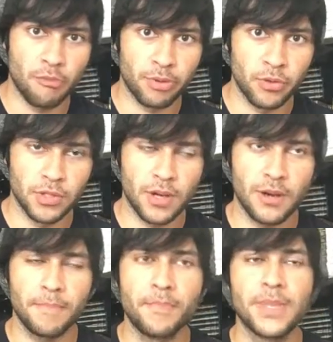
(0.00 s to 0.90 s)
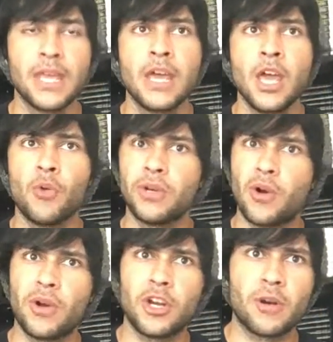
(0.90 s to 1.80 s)
of Pluton. We
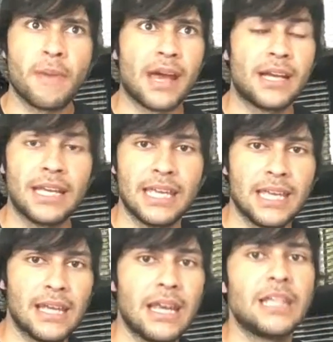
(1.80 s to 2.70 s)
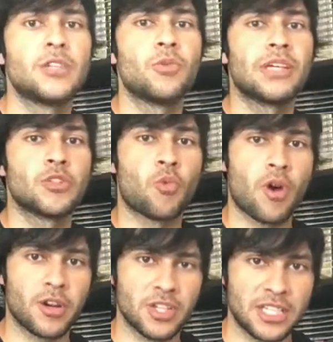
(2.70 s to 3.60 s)
don't hear about it again until we get to
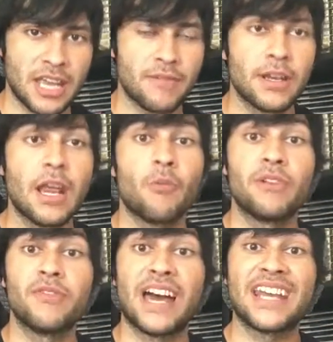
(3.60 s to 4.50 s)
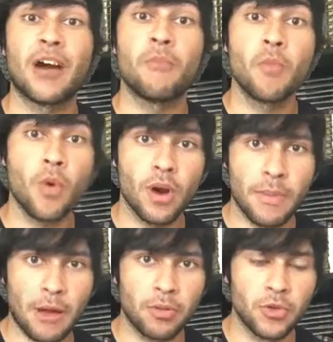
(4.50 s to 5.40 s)
Water 7 and we find out more
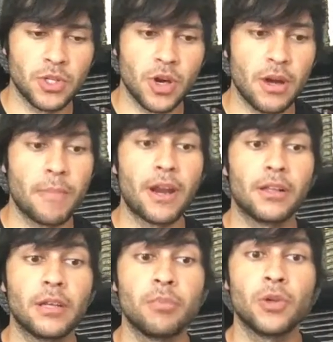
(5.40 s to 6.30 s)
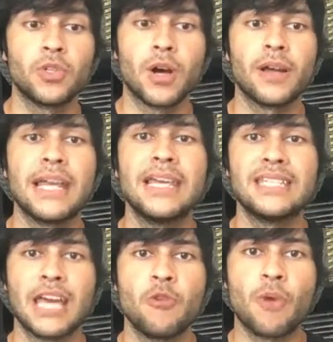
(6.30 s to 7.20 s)
about Pluton. Apparently Pluton
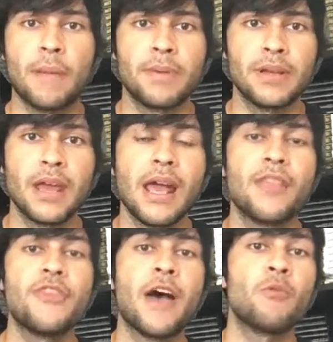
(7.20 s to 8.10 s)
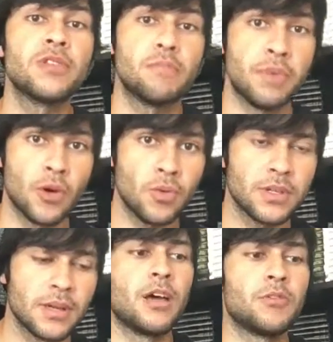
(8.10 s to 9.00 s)
is a weapon that was
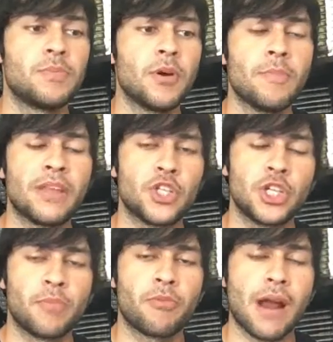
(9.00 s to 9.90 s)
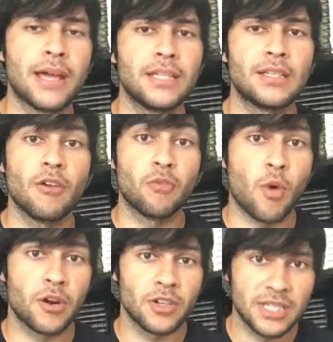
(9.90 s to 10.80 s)
built. It was built by the shipwrights of
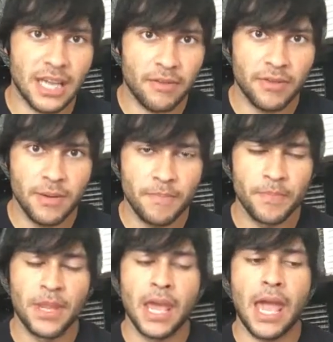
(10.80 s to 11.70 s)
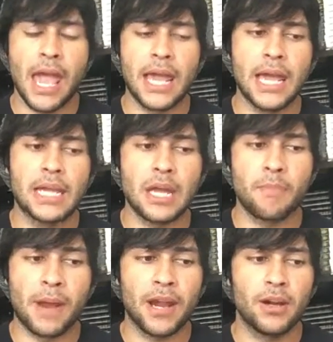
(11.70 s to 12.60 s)
Water 7, and
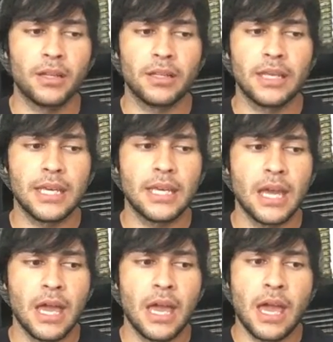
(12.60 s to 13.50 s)
apparently,